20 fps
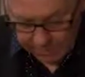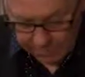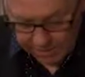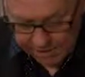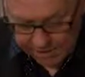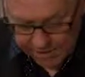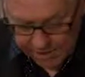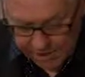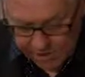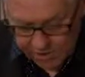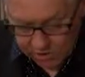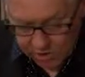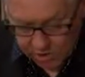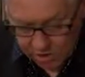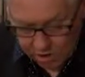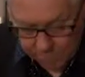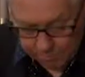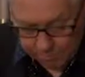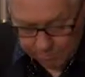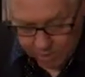but does
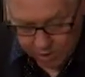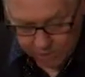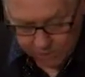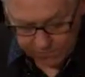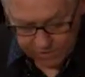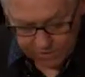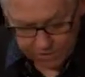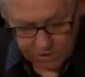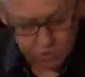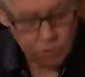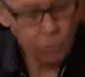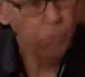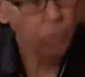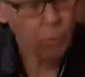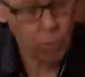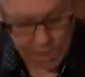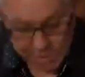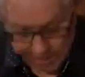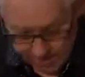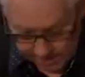not privilege
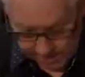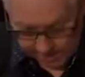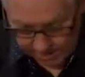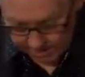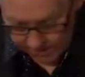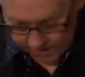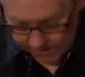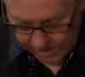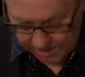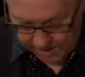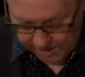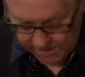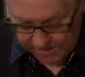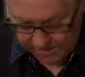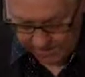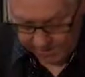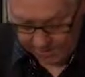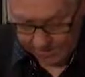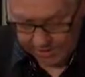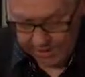one over the
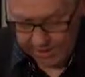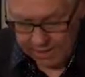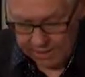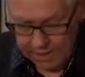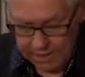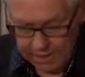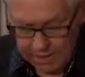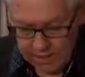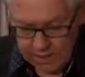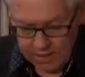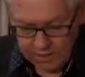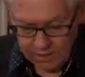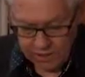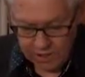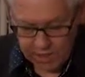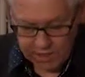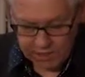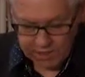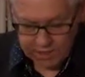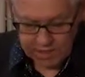other.
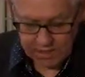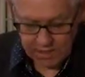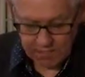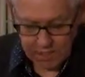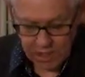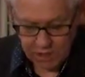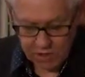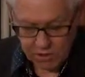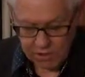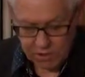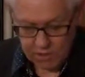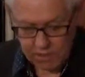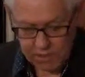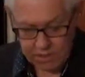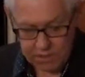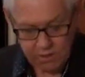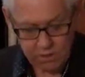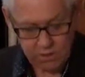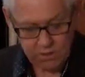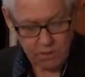Secondly, the poster
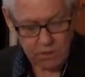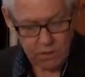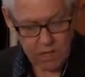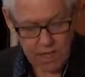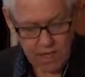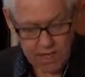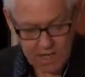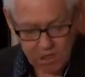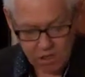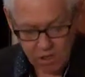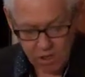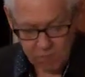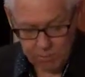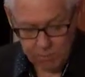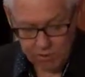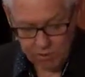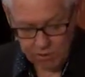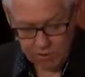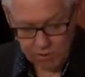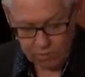is a
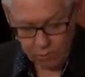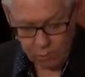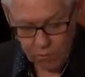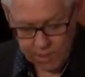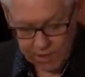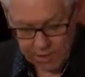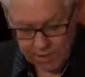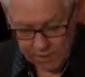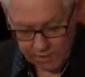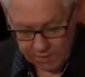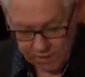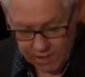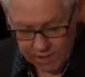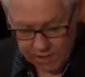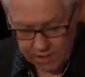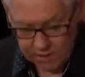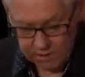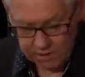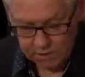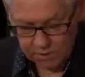composite window
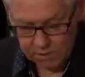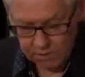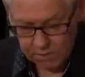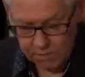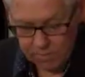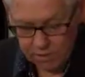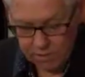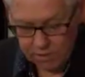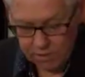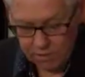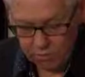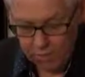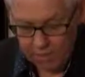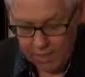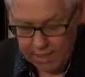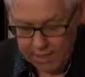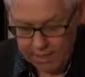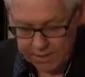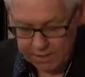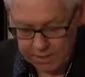into some
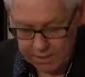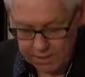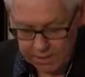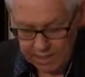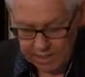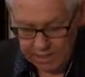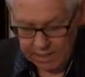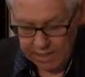interrelated